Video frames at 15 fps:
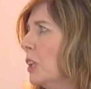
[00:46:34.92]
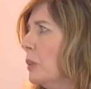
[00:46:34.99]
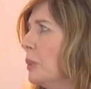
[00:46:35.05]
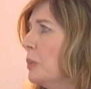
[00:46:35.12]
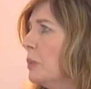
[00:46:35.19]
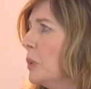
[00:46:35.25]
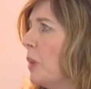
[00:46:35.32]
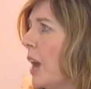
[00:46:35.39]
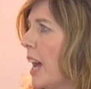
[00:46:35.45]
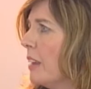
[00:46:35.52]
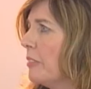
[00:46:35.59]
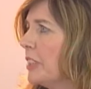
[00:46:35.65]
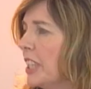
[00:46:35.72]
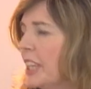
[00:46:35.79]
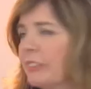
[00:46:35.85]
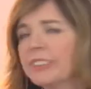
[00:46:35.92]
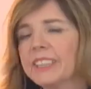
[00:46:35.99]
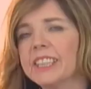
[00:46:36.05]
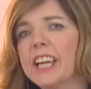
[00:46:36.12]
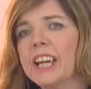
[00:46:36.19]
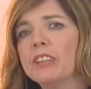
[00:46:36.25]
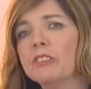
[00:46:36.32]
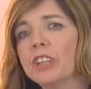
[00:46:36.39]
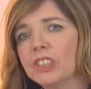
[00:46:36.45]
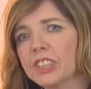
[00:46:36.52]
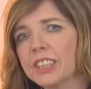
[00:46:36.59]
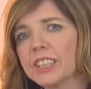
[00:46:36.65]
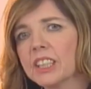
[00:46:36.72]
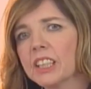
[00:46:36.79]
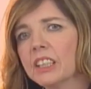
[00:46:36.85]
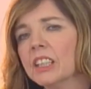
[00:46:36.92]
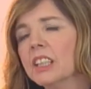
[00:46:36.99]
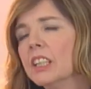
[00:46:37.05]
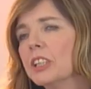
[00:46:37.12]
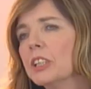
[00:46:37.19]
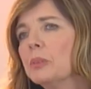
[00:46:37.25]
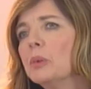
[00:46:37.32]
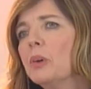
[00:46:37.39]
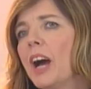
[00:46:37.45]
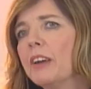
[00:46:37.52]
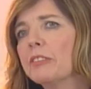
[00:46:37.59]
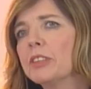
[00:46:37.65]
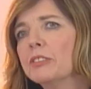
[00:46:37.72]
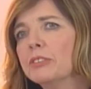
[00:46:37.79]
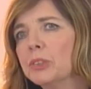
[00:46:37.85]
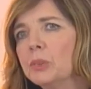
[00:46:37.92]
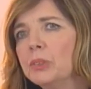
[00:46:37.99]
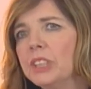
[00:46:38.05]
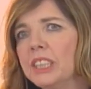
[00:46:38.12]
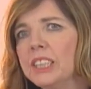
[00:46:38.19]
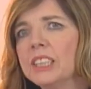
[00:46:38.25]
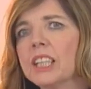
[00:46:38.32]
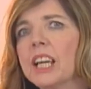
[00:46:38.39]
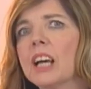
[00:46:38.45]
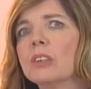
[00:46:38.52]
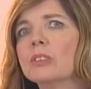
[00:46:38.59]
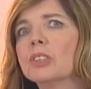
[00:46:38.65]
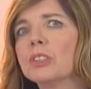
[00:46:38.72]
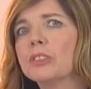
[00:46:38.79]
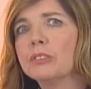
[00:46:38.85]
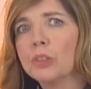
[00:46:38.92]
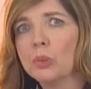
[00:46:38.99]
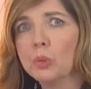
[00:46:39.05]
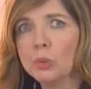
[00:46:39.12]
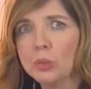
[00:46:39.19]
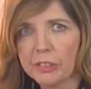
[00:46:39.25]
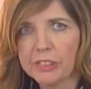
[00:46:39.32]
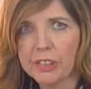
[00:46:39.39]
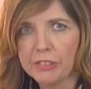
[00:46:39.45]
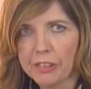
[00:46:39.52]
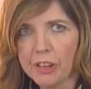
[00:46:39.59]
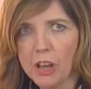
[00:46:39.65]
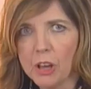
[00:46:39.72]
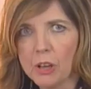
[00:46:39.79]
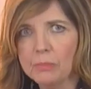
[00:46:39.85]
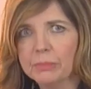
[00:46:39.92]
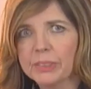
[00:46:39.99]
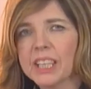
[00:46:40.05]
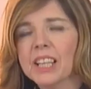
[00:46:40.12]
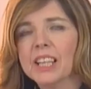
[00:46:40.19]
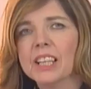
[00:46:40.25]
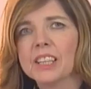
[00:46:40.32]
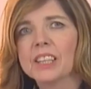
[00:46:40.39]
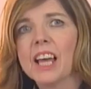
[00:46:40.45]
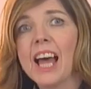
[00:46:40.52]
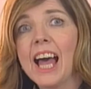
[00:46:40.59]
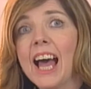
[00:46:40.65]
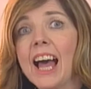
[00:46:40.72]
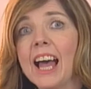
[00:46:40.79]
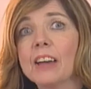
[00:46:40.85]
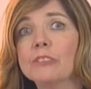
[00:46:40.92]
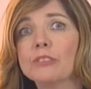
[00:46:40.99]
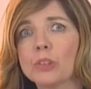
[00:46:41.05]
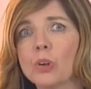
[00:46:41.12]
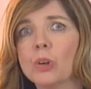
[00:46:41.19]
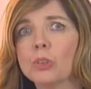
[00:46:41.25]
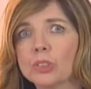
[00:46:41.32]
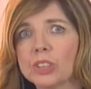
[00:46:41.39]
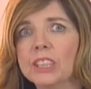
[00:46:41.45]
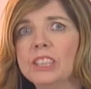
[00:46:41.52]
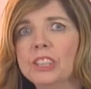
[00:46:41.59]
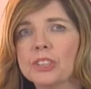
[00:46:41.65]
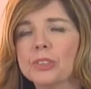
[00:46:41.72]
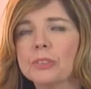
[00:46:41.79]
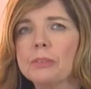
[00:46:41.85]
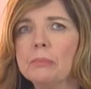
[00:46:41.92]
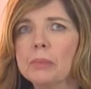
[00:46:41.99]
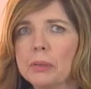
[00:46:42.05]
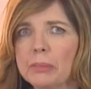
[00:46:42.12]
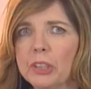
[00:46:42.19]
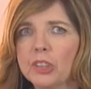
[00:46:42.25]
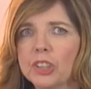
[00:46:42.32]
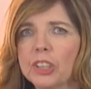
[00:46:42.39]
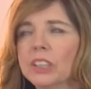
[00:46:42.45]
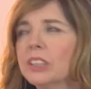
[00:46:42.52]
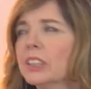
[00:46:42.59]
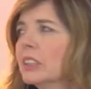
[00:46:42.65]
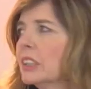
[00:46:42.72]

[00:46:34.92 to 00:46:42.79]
we will have the FCA Register that will have the full details of all of the firms that have got interim permission.